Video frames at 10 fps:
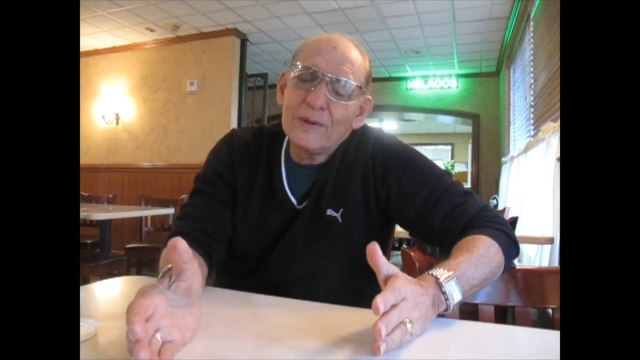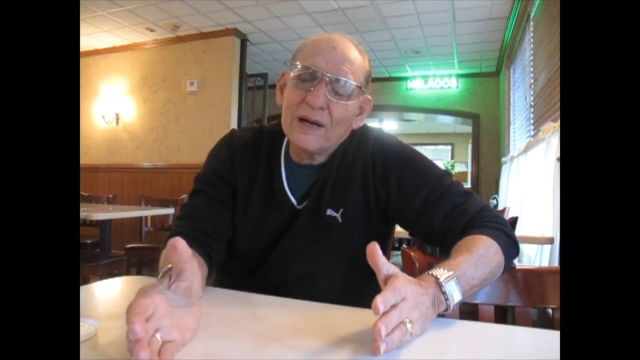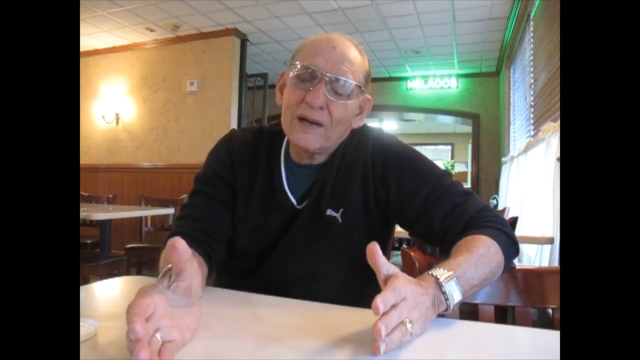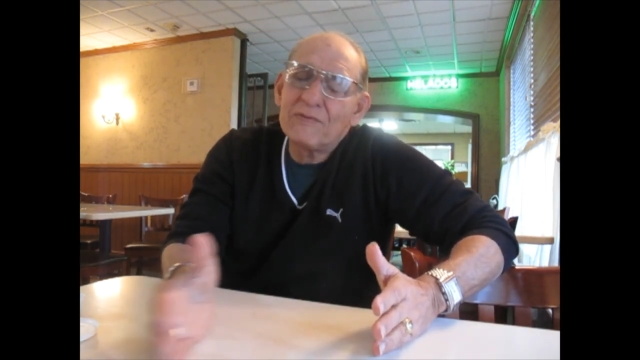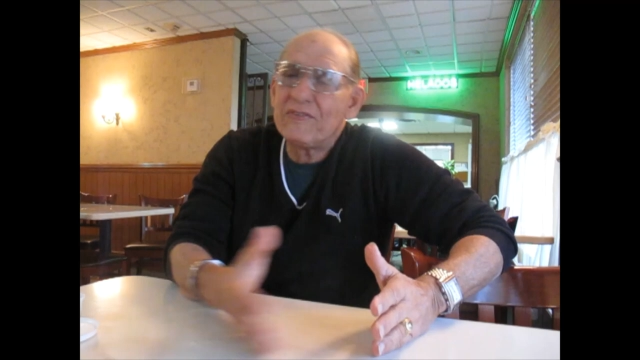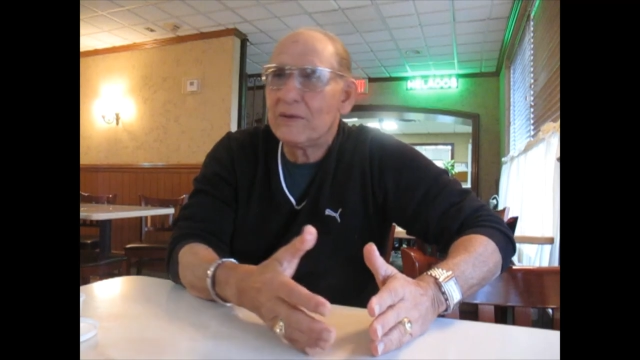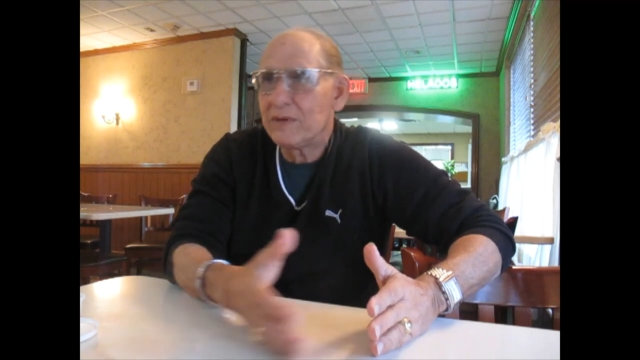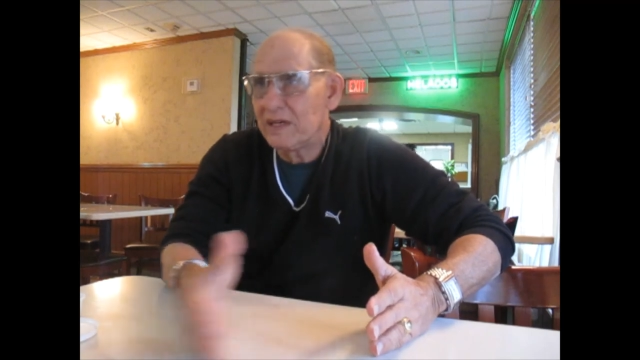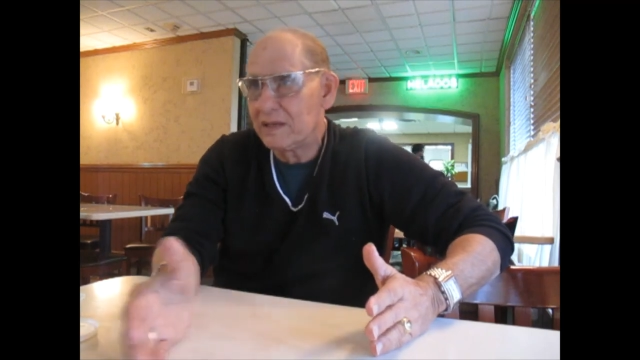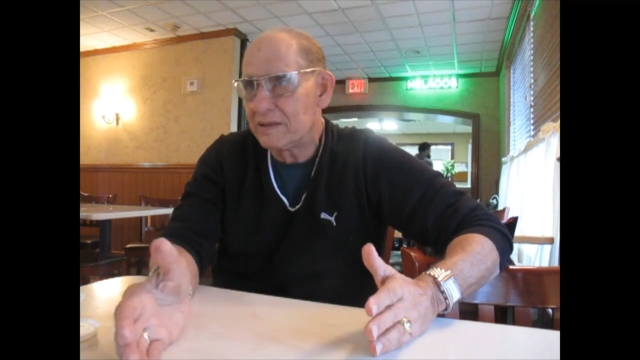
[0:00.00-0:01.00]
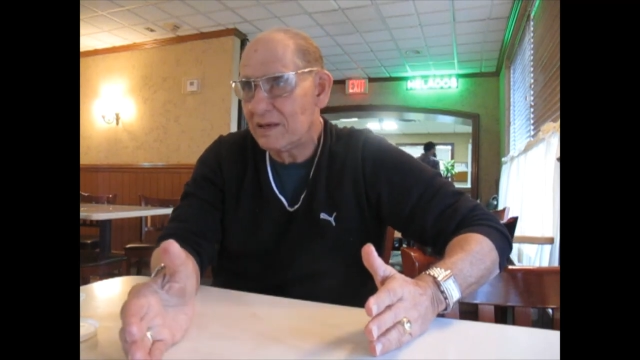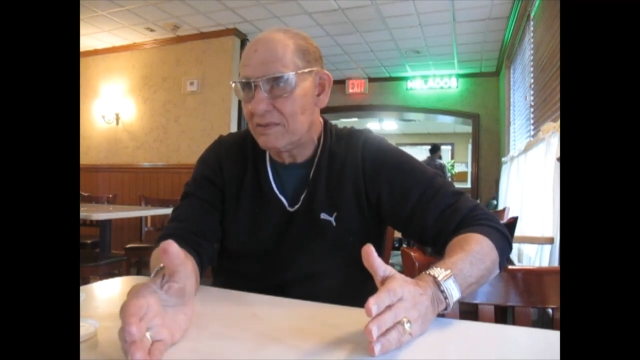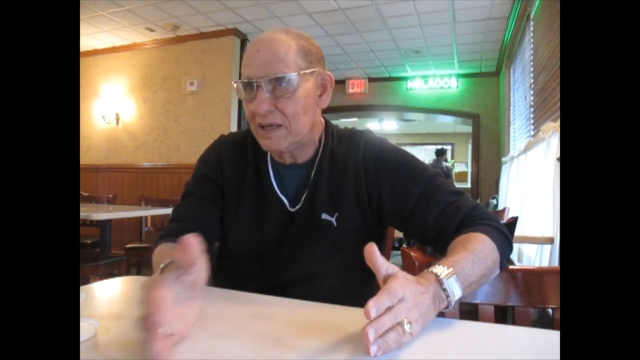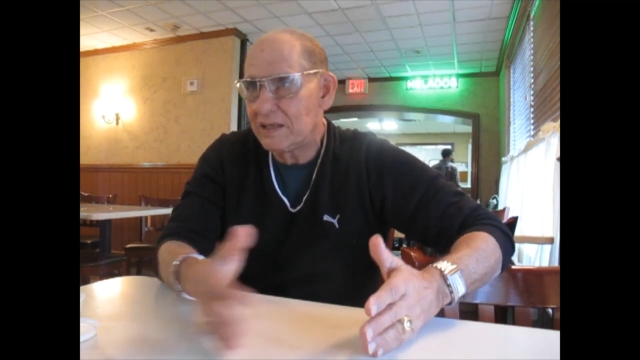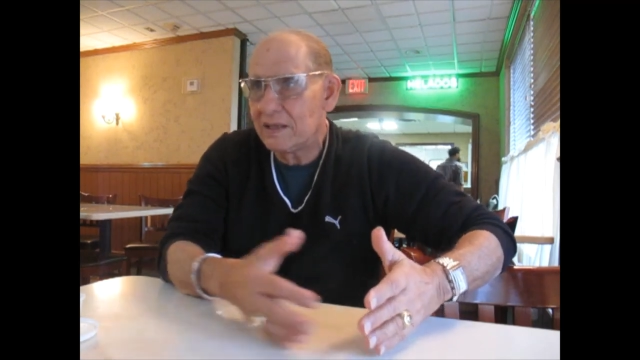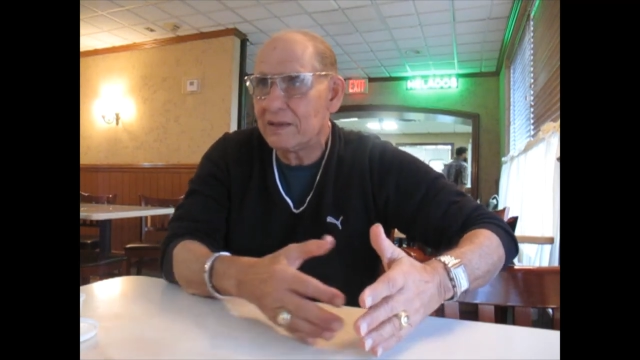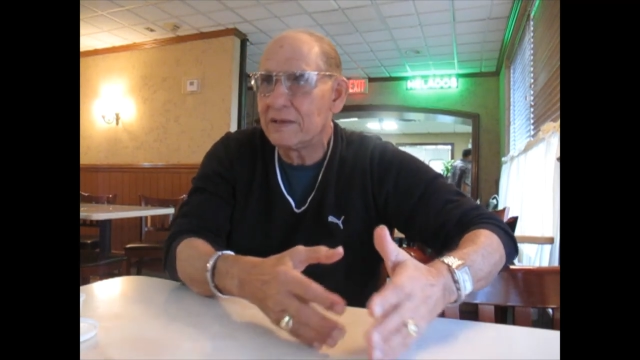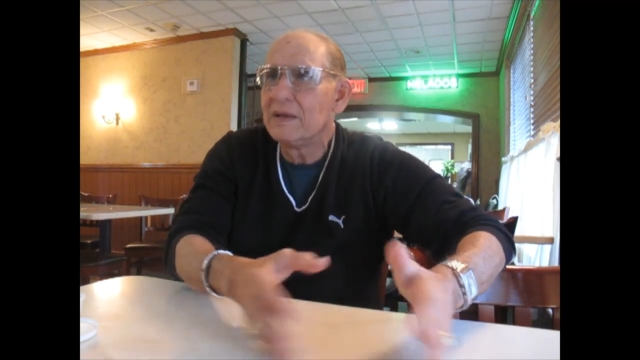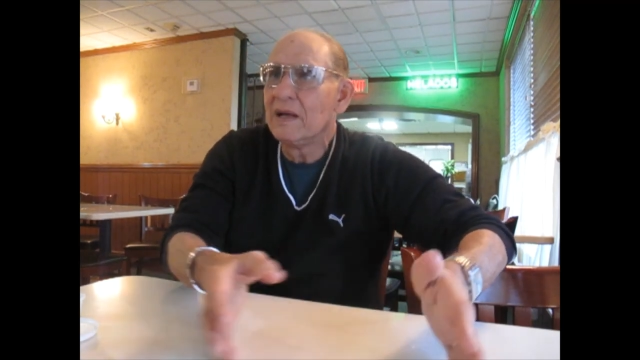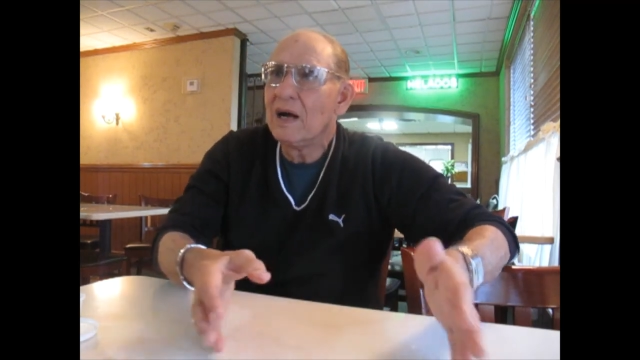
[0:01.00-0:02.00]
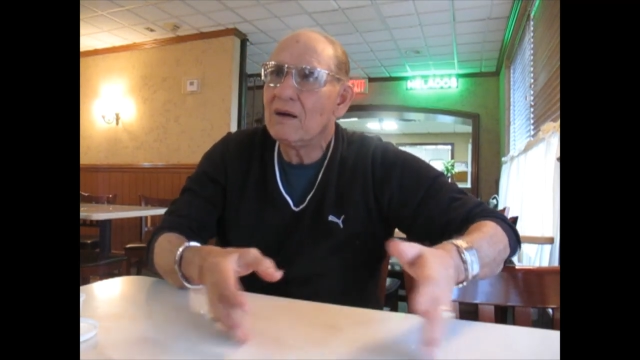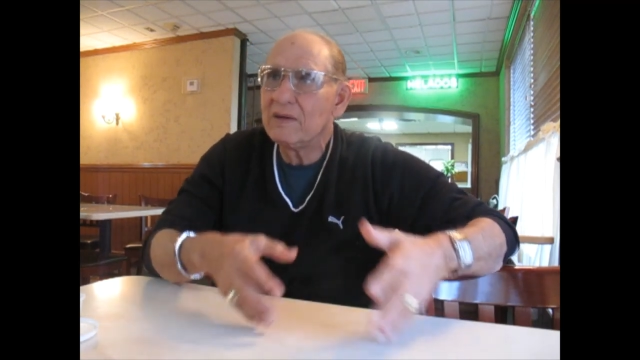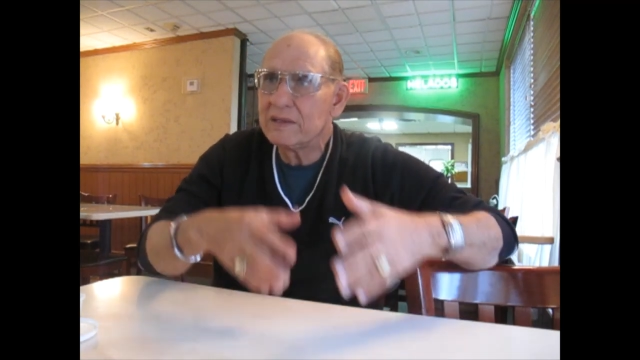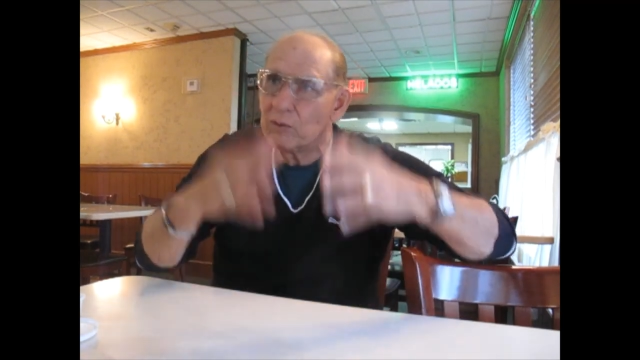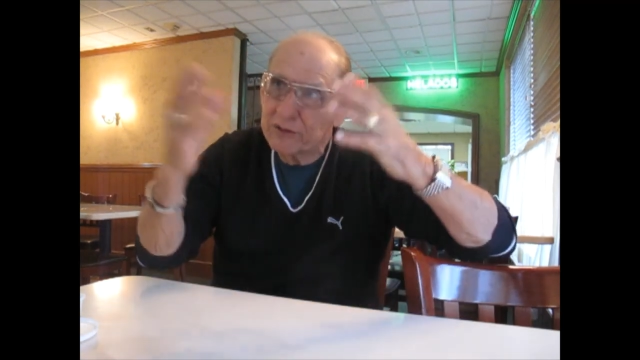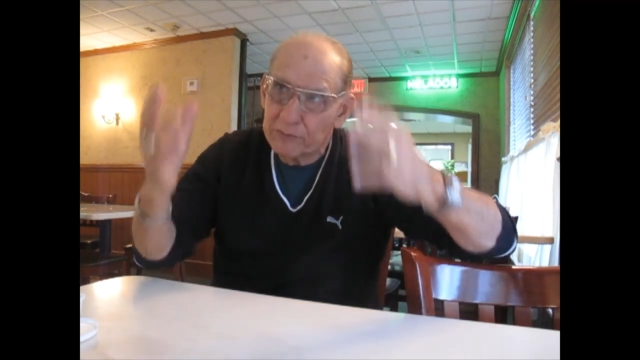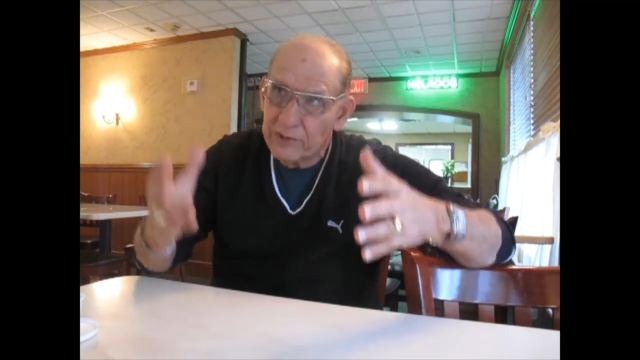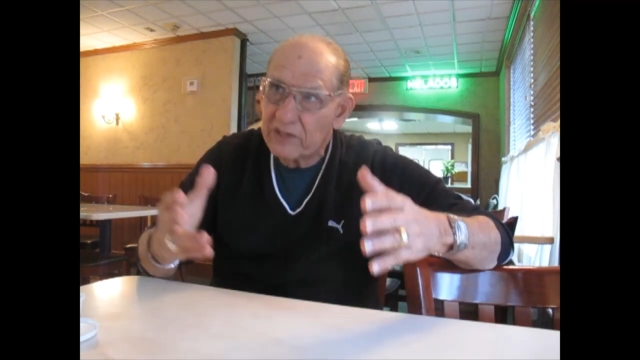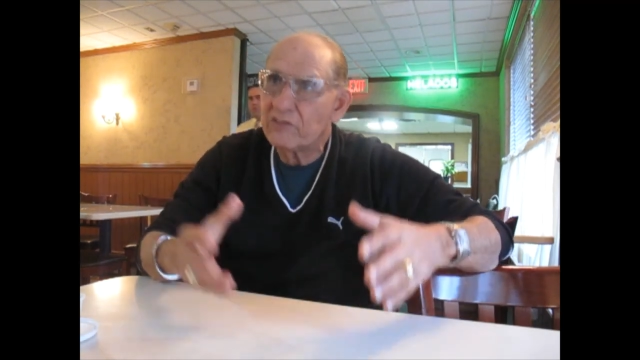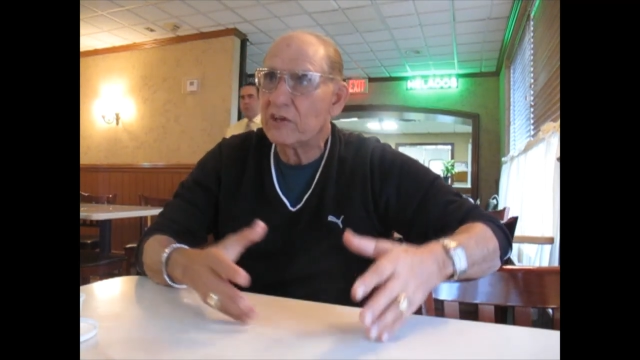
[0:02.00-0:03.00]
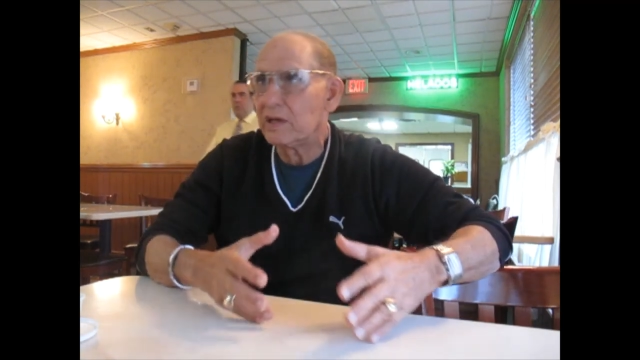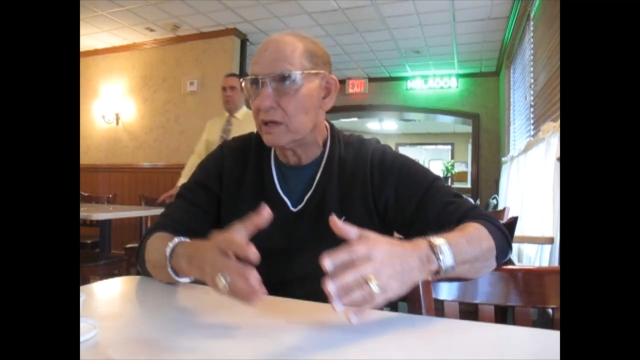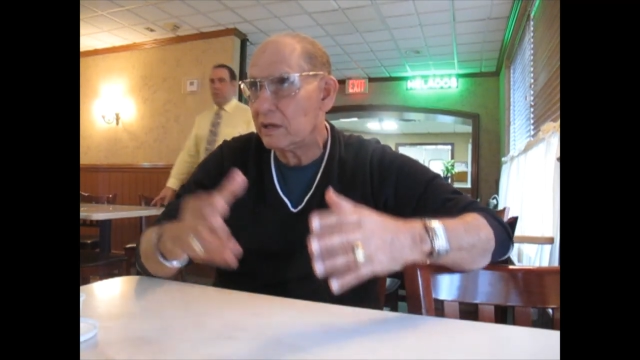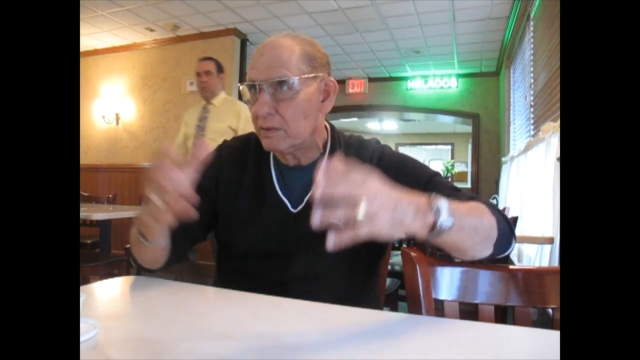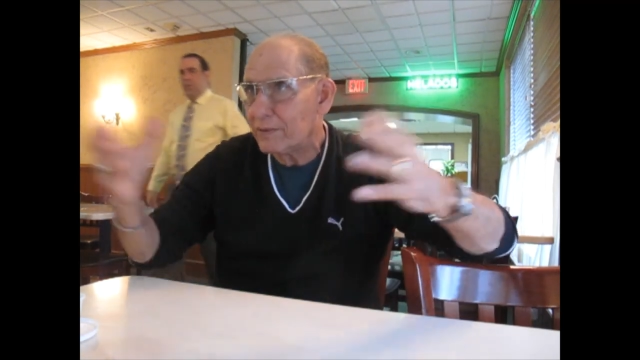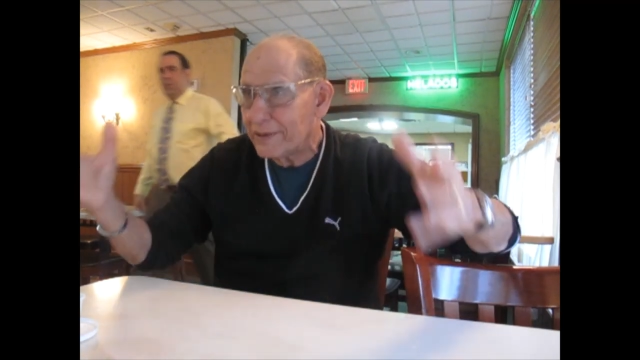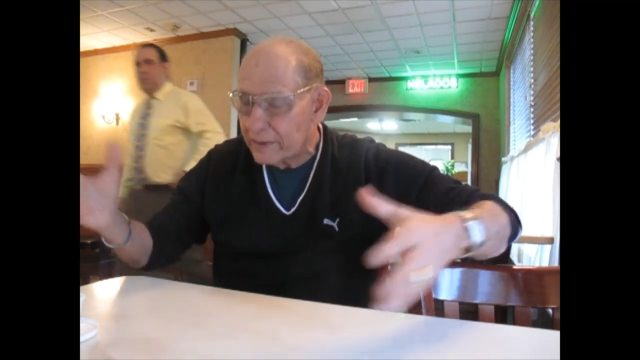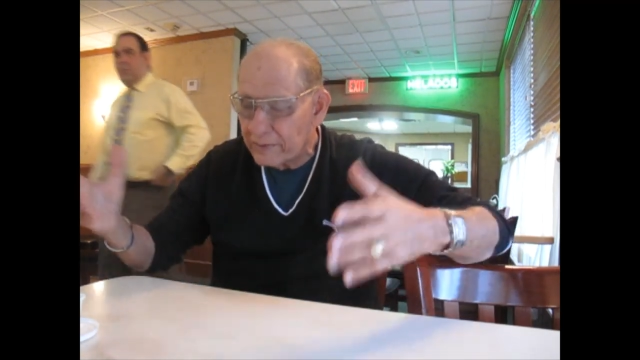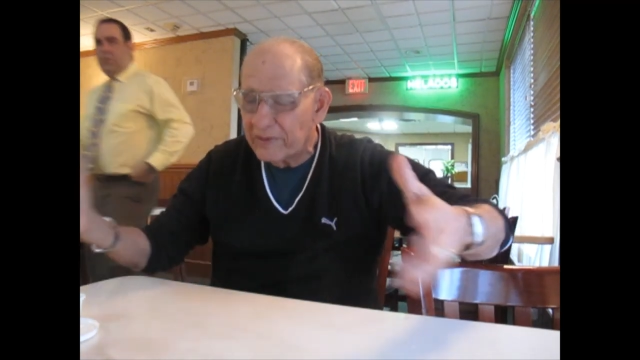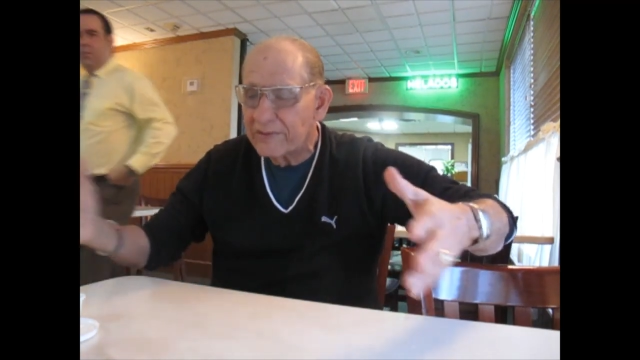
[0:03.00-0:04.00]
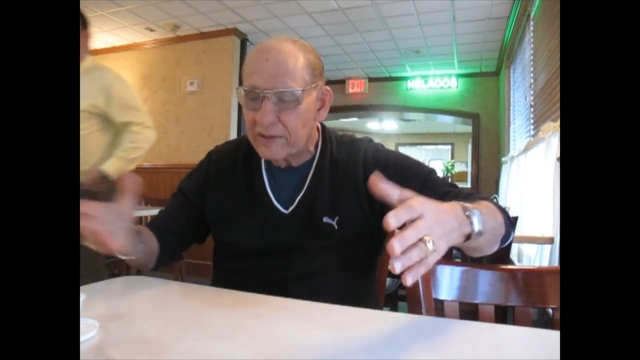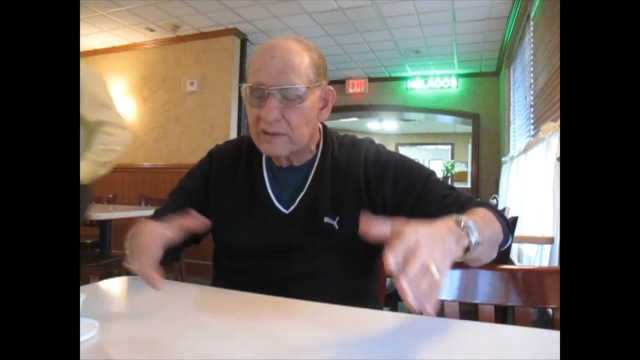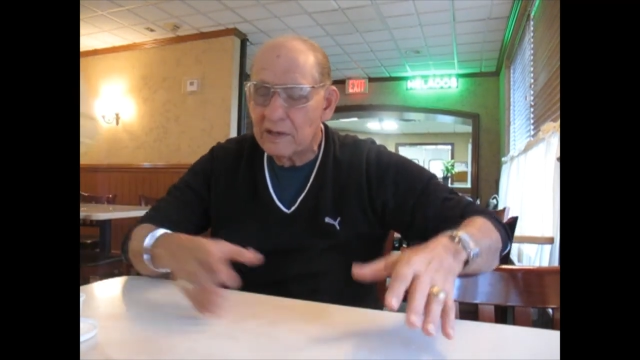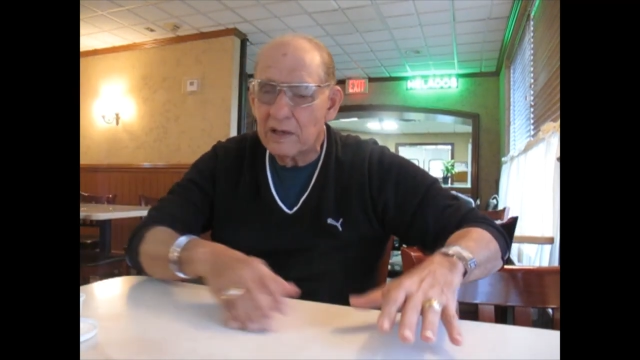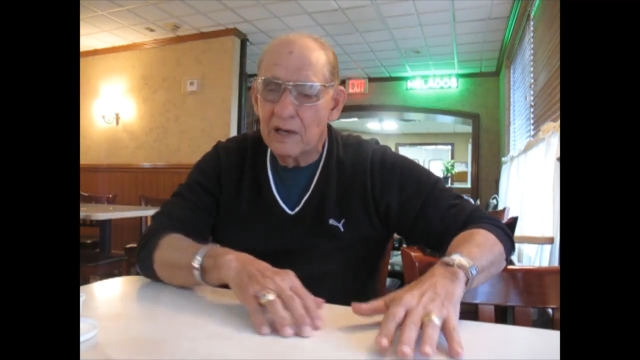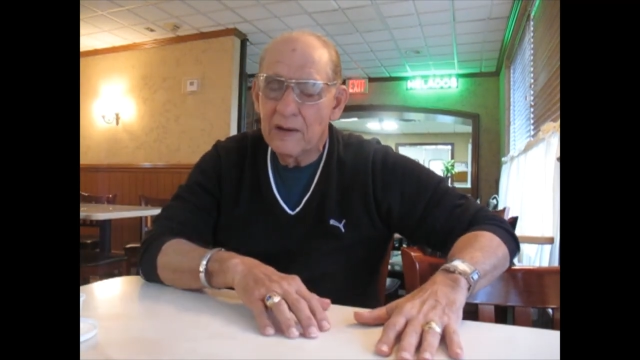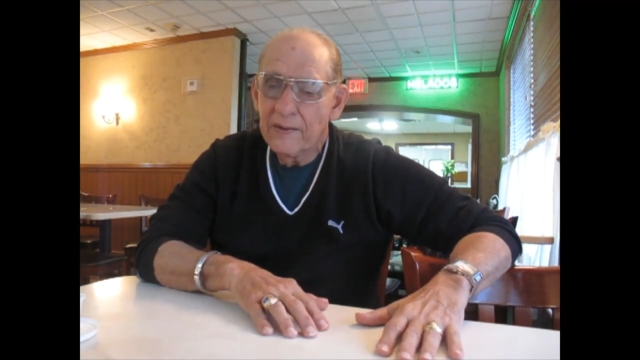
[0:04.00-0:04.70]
I have family in Havana. Havana was a big city. We had everything there.